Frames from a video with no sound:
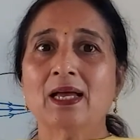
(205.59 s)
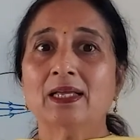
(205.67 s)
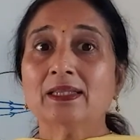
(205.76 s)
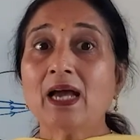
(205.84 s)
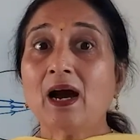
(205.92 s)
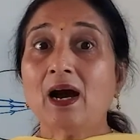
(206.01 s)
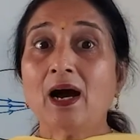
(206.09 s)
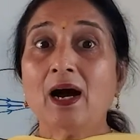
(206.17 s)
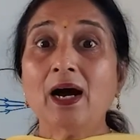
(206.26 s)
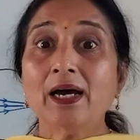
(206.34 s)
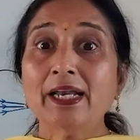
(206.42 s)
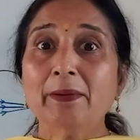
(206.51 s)
they are
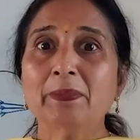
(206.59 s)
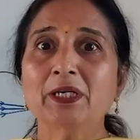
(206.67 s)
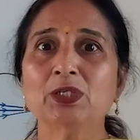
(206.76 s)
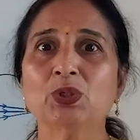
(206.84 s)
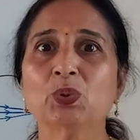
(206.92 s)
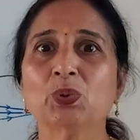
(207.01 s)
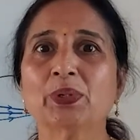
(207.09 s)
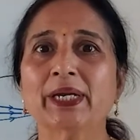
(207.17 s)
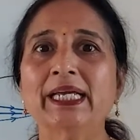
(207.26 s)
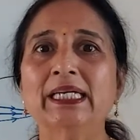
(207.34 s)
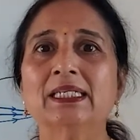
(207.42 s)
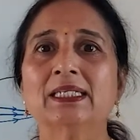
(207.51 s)
unable to
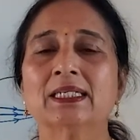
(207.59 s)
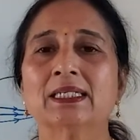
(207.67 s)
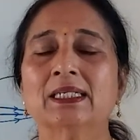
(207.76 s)
read